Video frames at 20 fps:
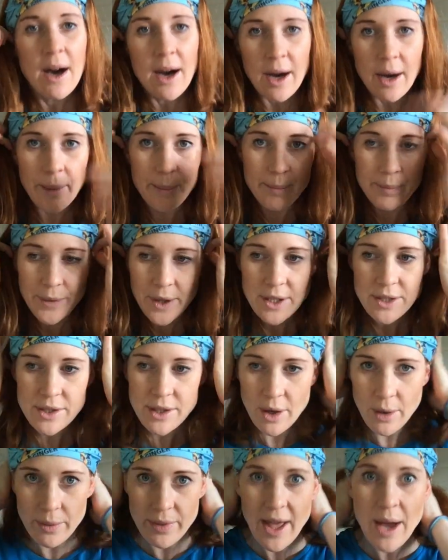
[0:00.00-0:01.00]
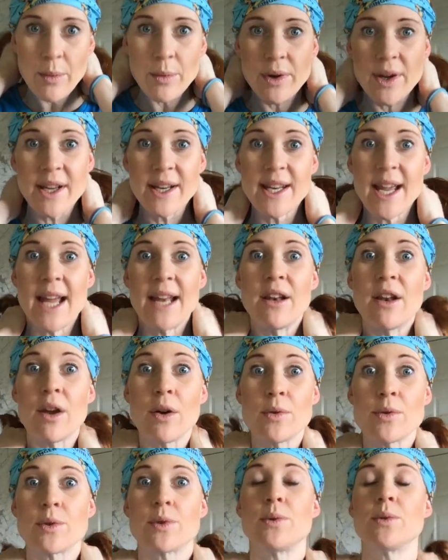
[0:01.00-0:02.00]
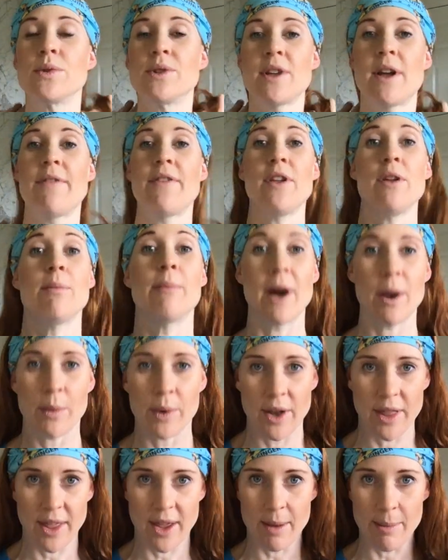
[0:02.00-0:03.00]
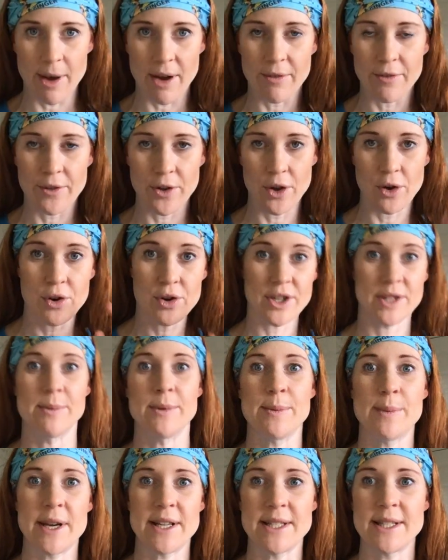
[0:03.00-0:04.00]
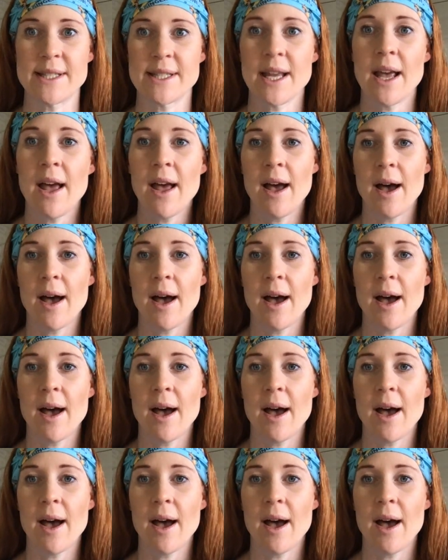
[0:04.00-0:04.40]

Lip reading: So that will contain loads of cool stuff that you might want to think about for your Christmas presents.